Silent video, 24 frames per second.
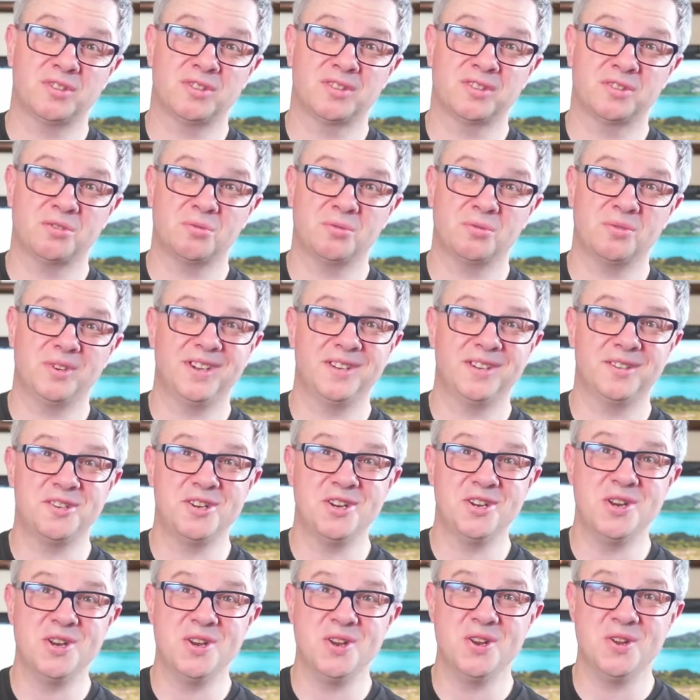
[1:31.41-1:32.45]
so it's
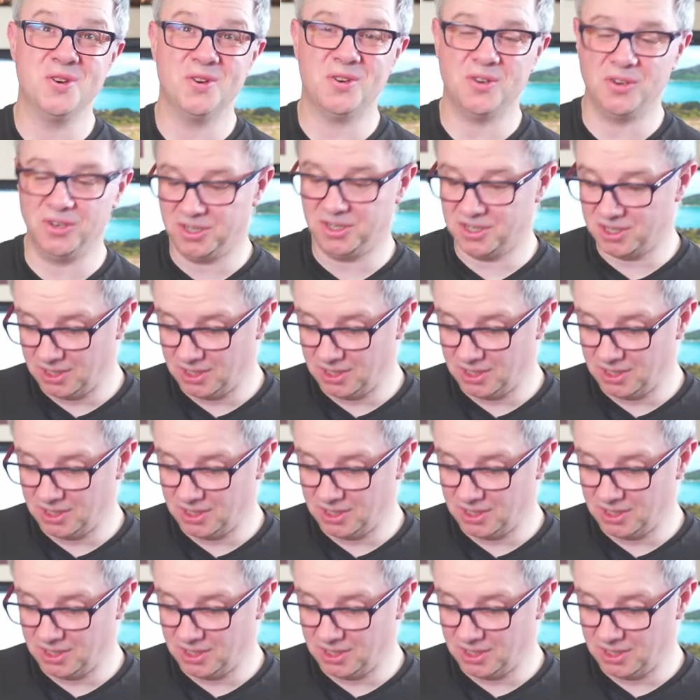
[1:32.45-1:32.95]
not